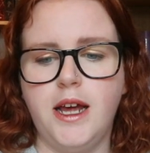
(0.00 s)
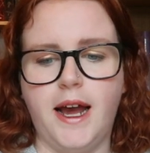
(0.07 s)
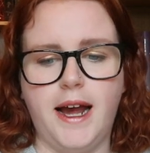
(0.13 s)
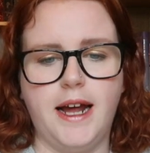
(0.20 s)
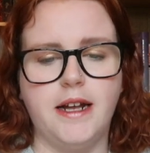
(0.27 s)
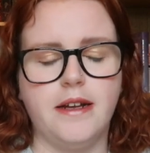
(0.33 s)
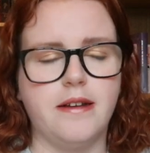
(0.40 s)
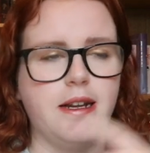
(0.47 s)

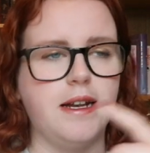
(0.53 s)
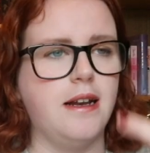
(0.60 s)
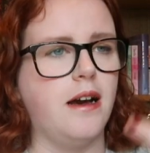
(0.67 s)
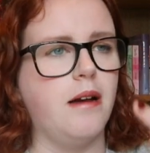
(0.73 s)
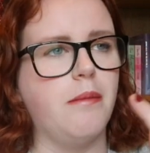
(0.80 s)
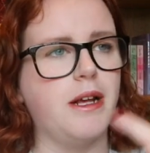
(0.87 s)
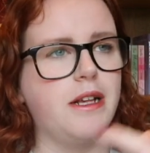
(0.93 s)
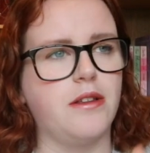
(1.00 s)
and Eli
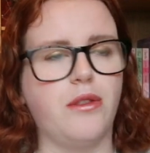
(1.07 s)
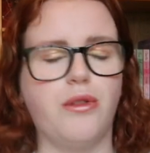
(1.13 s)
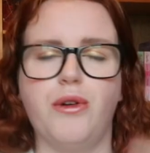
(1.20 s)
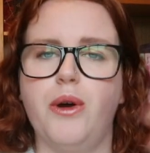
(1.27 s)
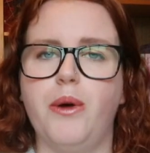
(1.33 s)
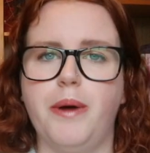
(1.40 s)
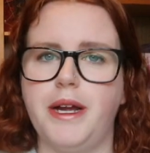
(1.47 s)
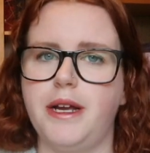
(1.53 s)
makes a
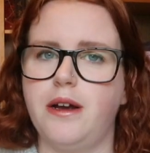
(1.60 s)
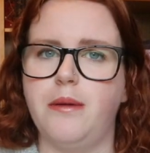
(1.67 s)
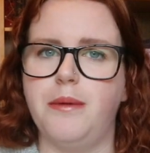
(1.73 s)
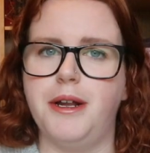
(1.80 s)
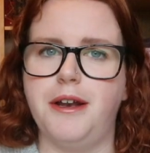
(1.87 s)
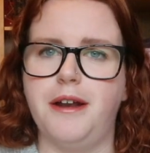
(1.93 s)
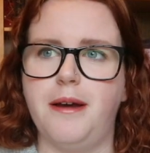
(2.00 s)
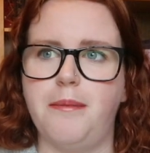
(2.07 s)
throwaway
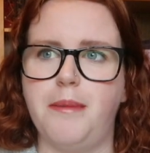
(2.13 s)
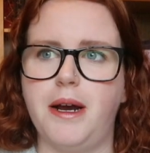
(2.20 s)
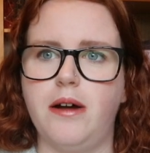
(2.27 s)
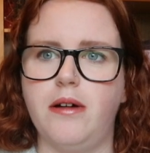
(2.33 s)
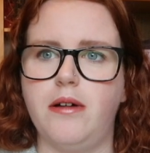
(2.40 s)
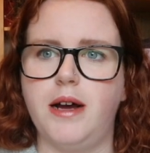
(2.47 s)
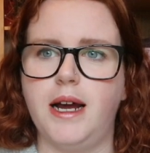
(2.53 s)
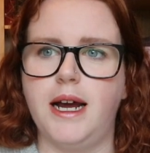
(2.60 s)
comment
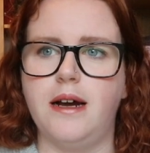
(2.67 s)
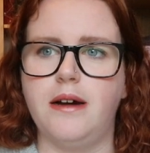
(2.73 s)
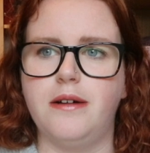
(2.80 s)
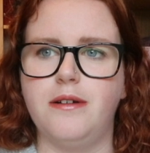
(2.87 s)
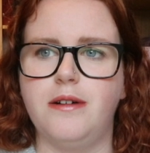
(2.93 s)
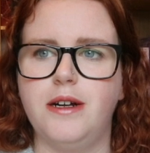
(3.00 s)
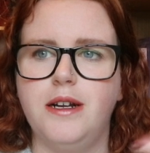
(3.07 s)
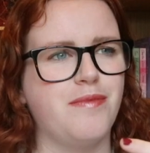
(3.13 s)
about
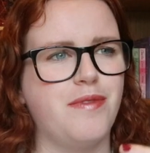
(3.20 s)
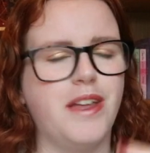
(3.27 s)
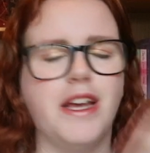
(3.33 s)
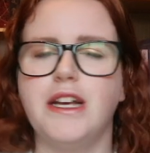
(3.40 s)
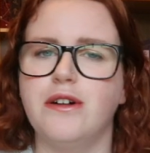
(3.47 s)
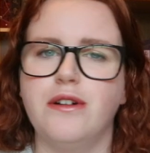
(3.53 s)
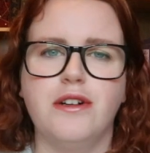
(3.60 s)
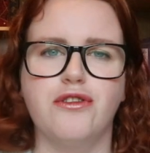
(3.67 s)
how they
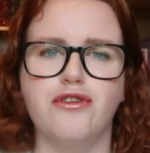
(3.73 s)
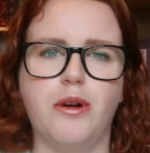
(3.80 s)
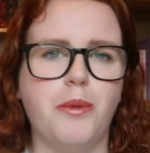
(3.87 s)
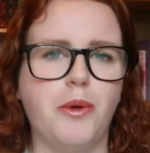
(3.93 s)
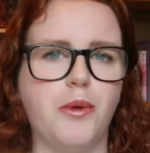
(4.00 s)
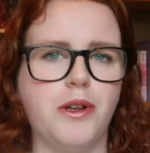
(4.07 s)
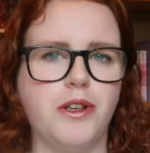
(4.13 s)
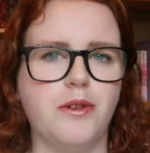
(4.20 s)
got in
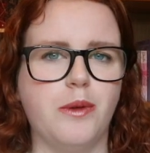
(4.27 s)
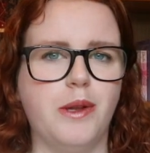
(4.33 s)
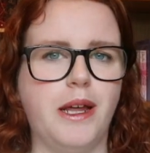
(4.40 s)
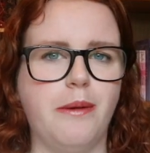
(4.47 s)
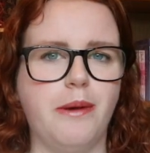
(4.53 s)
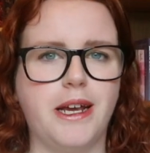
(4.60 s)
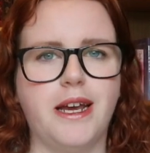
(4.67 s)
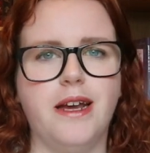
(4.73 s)
trouble once when they
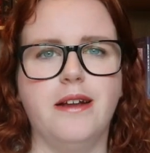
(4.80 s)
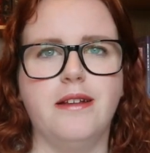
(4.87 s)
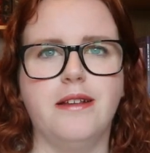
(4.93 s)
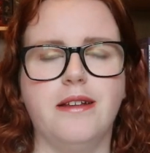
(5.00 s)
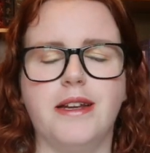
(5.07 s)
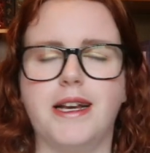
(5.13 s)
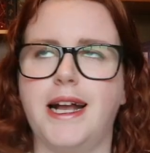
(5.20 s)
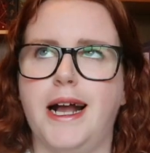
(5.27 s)
were kids
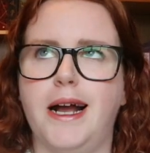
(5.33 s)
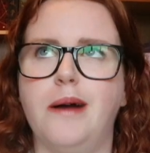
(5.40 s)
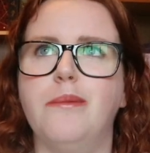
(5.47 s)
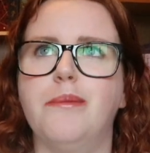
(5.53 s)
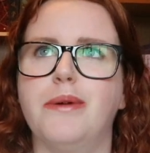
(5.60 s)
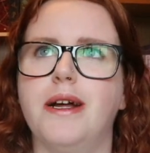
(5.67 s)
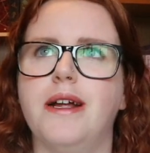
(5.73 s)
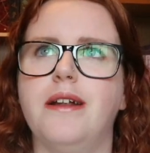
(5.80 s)
at a
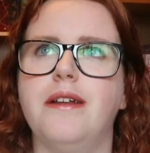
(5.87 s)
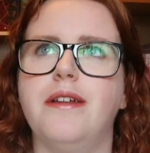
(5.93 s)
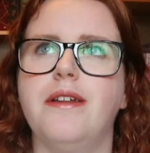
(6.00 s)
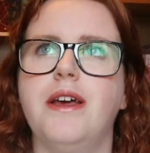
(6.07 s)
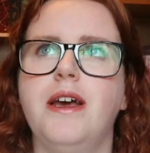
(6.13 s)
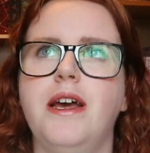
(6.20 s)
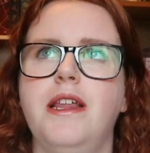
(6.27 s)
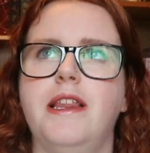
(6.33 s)
camp, and
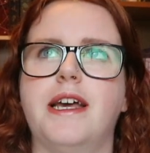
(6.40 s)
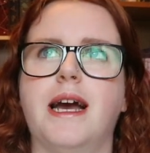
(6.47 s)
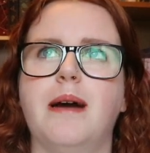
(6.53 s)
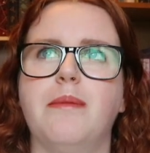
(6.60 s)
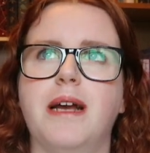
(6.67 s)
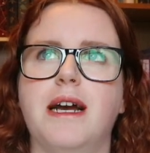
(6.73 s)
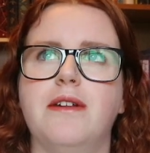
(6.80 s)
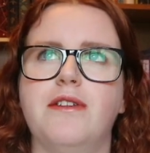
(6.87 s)
the
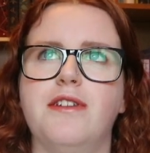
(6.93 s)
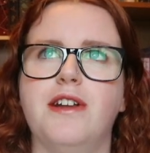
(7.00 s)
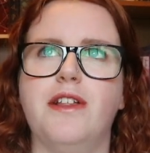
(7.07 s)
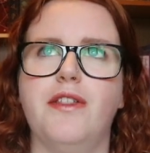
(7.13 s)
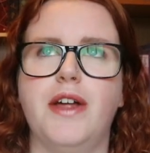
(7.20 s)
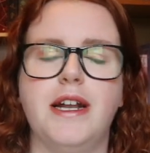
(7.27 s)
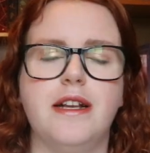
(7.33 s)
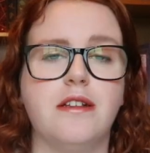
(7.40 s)
camp counsellor
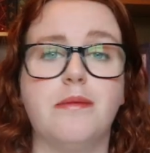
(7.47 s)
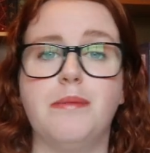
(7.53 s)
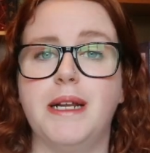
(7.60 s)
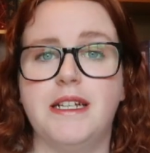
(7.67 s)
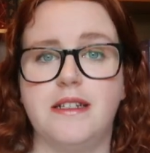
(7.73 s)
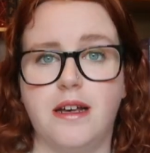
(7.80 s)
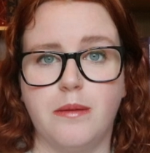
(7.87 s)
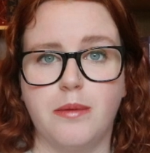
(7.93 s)
then
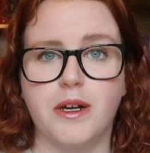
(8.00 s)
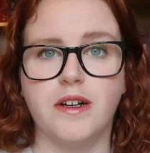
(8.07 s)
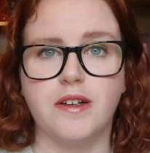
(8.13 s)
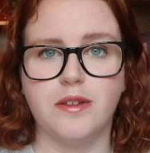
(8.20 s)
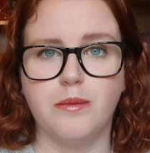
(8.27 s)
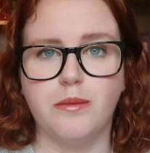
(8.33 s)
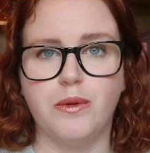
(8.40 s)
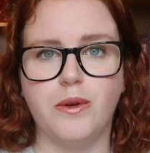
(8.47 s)
split up
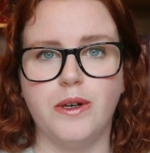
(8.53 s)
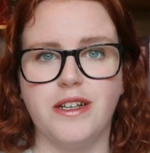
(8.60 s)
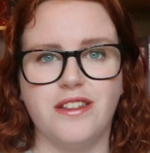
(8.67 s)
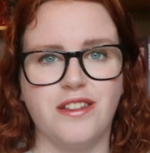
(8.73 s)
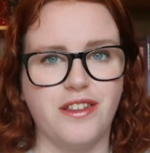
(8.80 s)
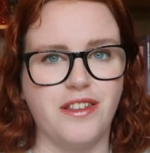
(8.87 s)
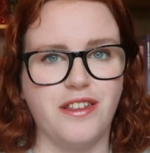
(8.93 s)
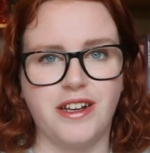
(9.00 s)
girls and boys
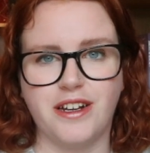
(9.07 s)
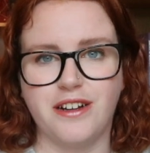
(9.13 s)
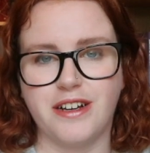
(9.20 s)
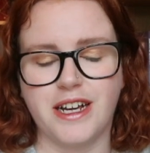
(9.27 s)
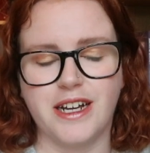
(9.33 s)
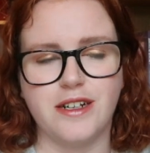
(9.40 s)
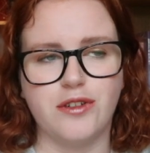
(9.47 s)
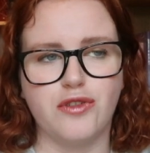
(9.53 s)
so that they couldn't
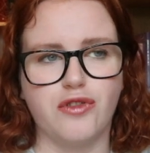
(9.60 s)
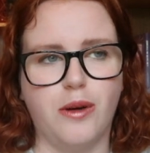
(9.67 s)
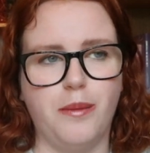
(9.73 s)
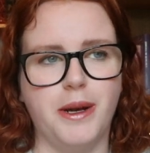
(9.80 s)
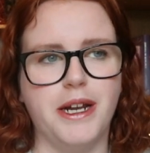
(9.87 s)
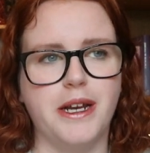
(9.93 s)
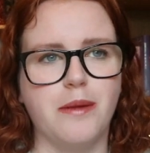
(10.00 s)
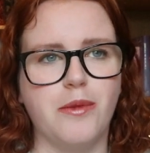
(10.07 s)
get into
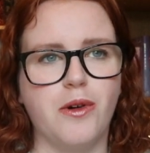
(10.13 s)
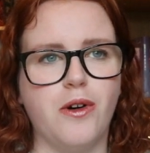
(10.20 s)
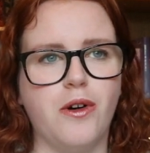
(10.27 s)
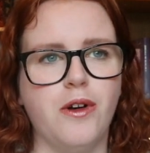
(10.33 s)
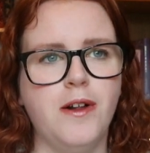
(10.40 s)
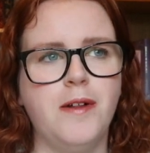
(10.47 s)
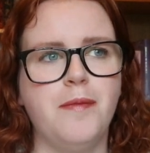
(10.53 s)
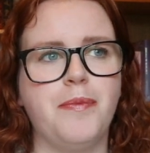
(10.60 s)
trouble anymore,
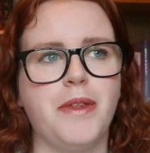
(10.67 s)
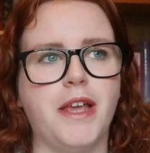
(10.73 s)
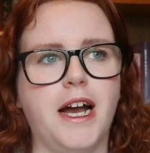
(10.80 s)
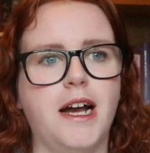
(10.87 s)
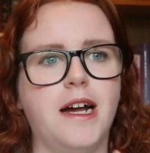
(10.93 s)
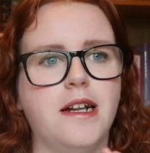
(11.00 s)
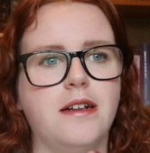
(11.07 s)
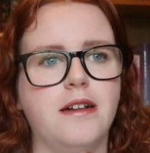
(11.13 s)

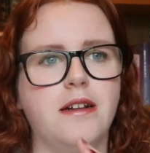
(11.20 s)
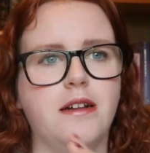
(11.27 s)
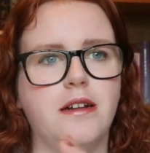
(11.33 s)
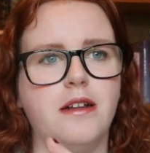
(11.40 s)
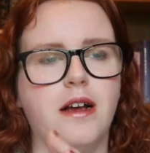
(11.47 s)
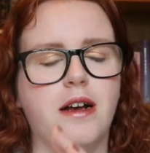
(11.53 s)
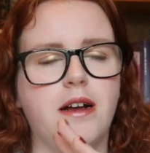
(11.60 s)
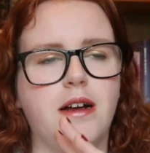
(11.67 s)
and